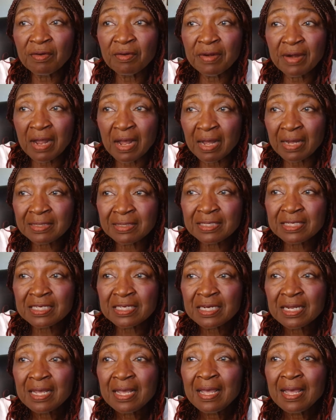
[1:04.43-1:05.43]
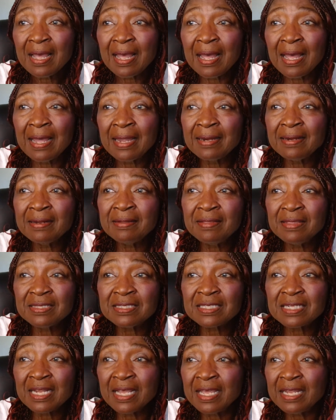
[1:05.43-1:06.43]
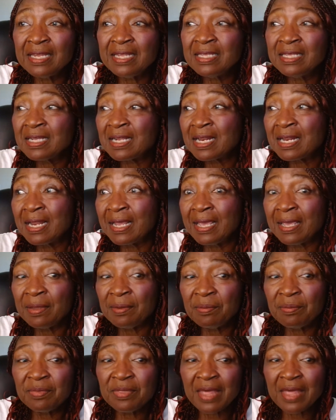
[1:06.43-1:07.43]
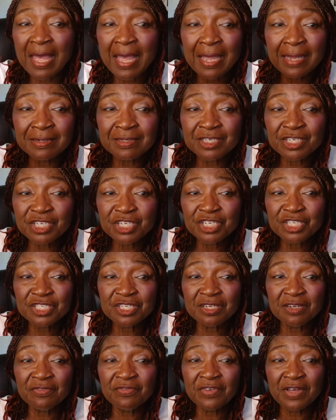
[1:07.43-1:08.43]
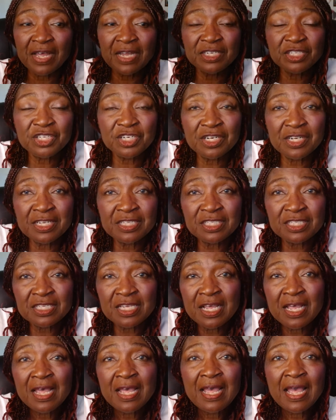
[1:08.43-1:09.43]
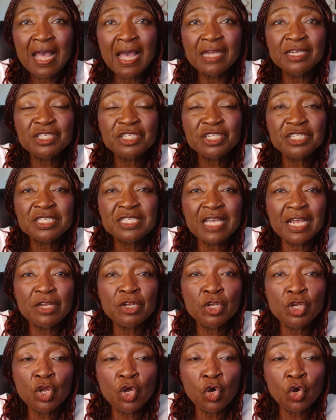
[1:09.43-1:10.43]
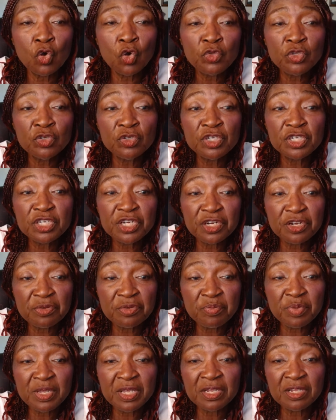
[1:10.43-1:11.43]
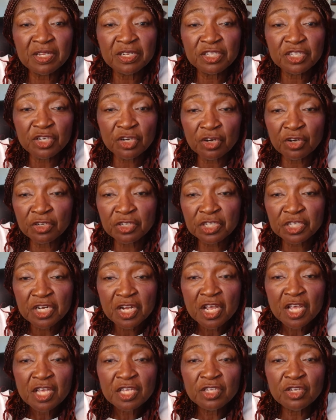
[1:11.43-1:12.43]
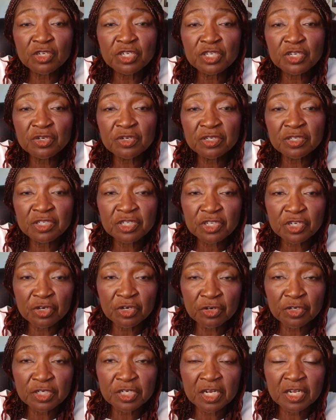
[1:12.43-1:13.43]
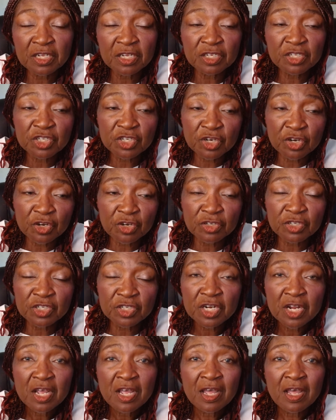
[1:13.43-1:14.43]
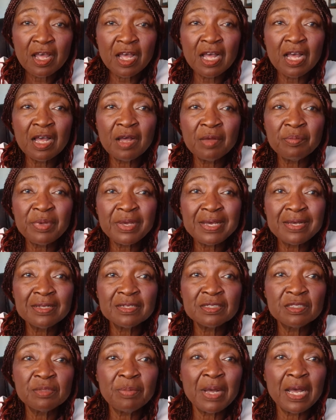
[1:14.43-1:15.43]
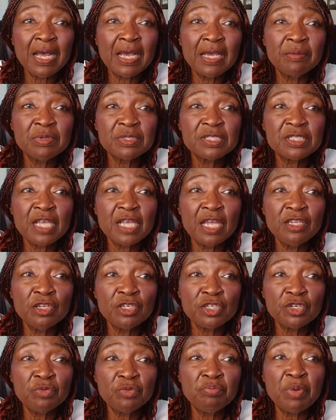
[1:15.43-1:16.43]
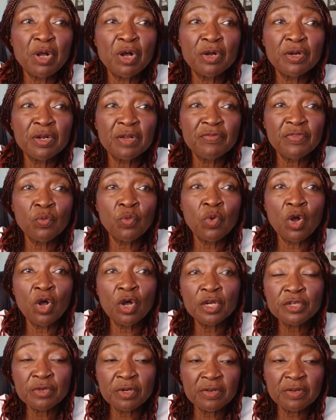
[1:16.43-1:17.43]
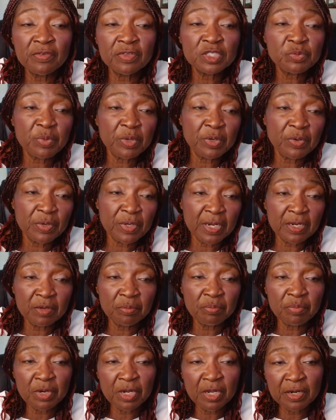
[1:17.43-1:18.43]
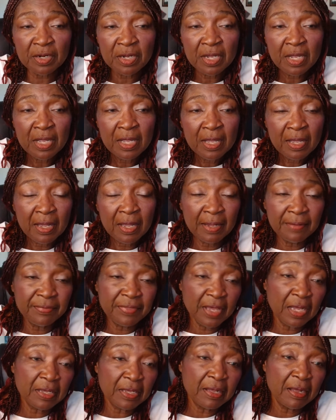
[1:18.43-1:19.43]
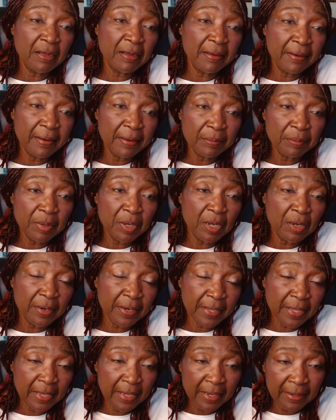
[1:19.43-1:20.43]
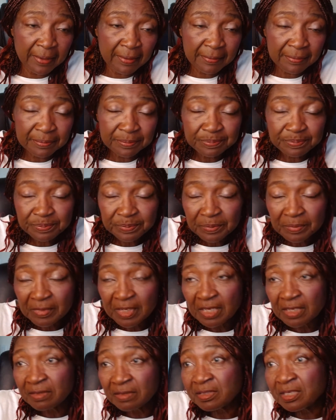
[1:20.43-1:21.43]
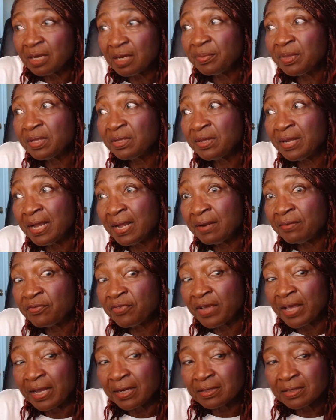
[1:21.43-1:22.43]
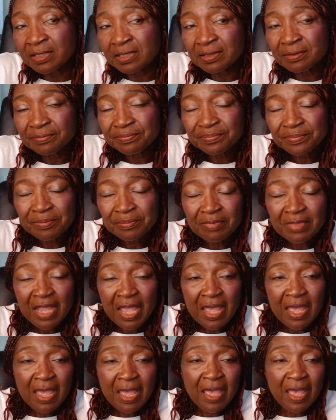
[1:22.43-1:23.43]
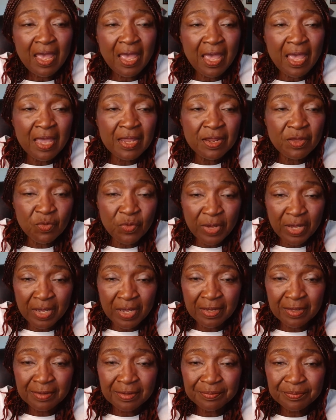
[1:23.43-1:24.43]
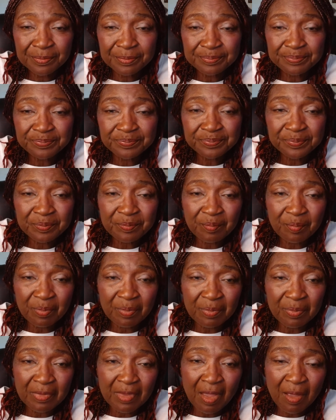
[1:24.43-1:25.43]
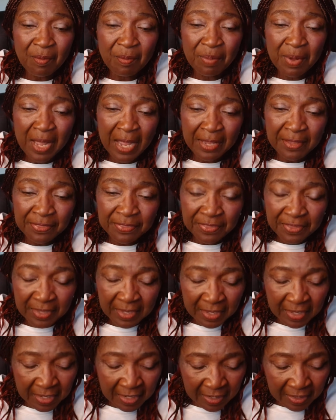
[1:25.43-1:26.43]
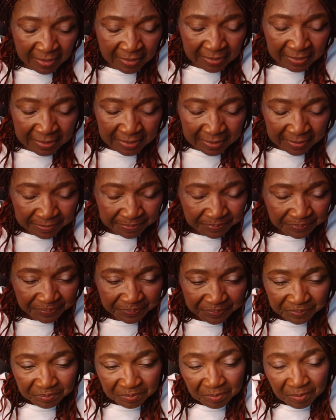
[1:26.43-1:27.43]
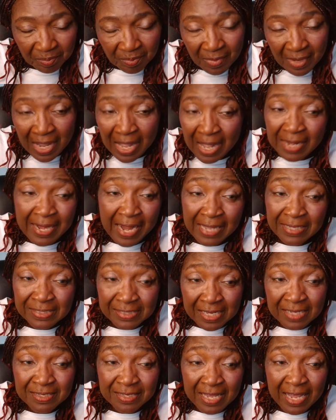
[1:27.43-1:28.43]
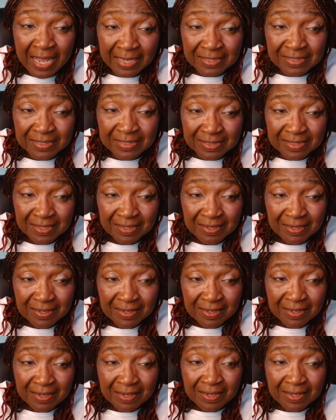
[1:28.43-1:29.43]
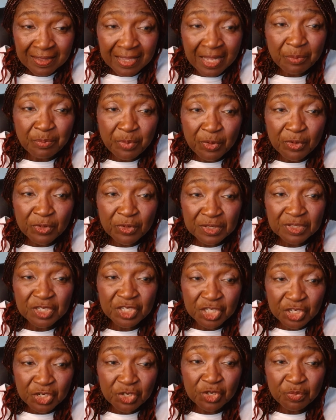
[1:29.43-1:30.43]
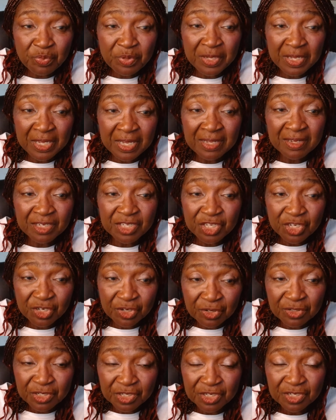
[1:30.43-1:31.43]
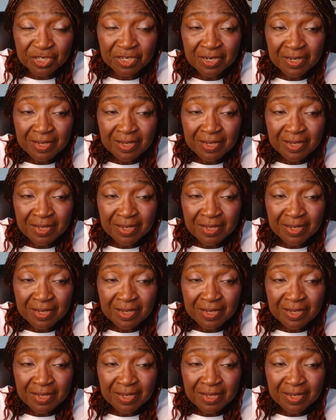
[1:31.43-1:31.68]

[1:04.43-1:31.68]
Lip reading: not. And this lady claimed that she's an evangelist, and she said, no, you shouldn't be in the church. You shouldn't church in the church because the Bible said you should born of the water and of the spirit and the blood, and thank God I'm born again. Something to that effect. Anyway, my thing is, and I said, yes, that person should be in the church,